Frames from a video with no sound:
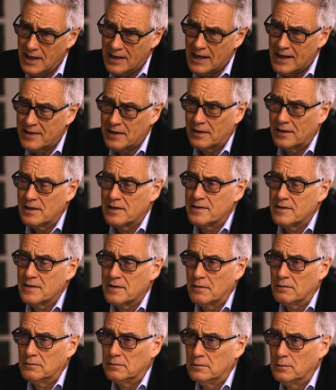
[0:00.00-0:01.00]
and I think this
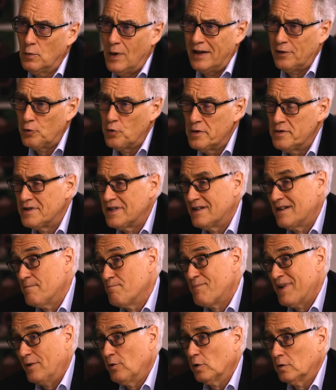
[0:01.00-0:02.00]
is a well rooted
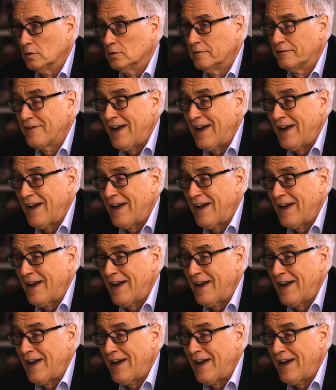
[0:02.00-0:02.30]
empirical